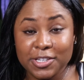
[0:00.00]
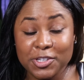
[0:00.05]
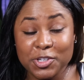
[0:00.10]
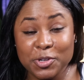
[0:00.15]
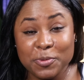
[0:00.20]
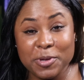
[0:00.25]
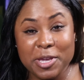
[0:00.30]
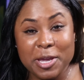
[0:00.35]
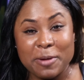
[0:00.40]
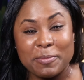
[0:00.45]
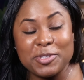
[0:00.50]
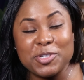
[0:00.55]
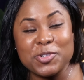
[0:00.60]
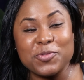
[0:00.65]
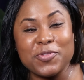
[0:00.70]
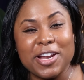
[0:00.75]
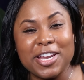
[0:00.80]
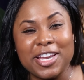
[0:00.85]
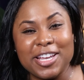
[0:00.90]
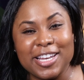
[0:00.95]
You'll be able to
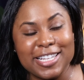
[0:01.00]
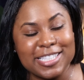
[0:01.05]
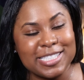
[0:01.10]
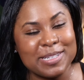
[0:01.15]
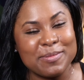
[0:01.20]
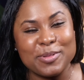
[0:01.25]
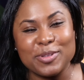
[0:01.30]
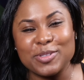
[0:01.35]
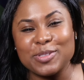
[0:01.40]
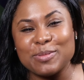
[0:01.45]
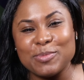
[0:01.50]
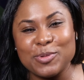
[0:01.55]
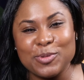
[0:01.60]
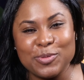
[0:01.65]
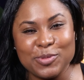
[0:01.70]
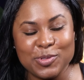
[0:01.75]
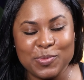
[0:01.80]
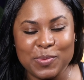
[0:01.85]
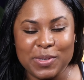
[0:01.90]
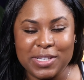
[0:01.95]
regulate some of those
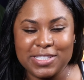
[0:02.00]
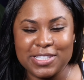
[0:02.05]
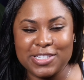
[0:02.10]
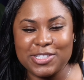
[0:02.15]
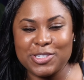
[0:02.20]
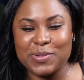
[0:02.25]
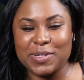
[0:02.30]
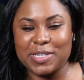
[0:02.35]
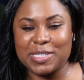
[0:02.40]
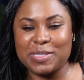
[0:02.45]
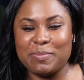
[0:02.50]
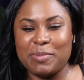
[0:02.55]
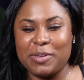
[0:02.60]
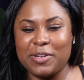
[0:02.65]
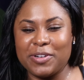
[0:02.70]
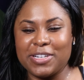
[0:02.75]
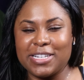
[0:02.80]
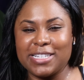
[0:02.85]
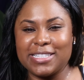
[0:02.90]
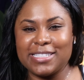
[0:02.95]
mood swings that you
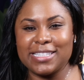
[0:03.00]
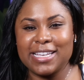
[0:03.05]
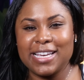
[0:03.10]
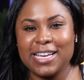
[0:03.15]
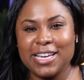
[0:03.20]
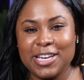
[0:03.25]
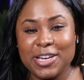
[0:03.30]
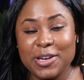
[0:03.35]
experience.